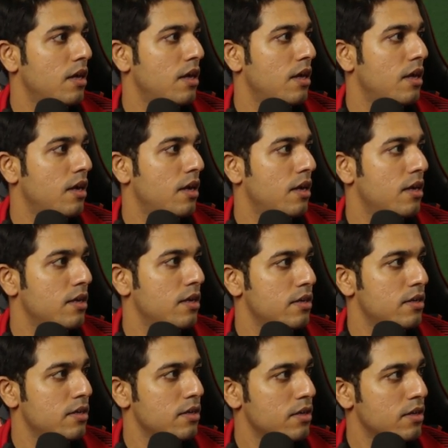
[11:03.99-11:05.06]
and
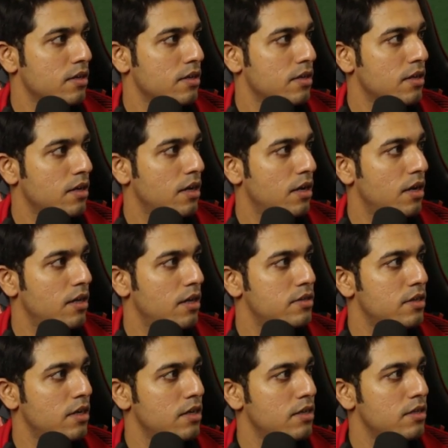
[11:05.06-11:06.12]
I'll
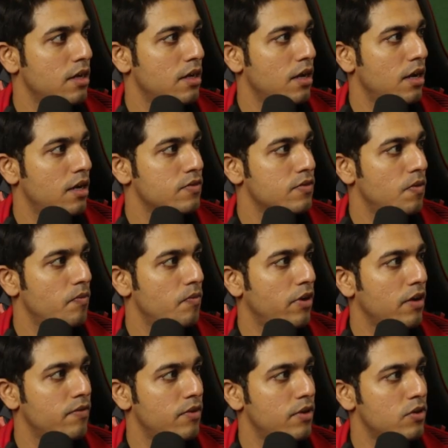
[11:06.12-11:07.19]
change the class from
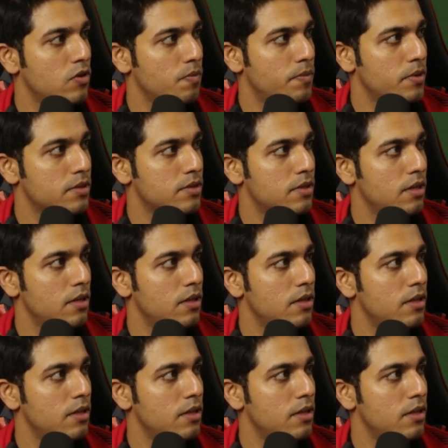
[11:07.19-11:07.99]
rifle to pistol.